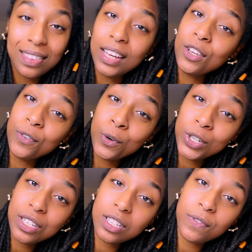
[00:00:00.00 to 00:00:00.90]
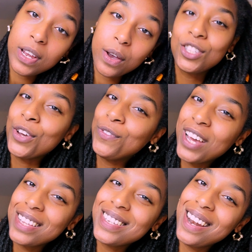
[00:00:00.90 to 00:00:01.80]
Thank you for watching this video. Don't
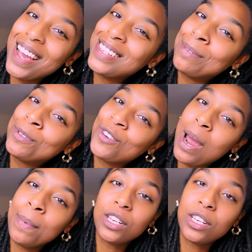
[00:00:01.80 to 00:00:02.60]
forget to like, subscribe,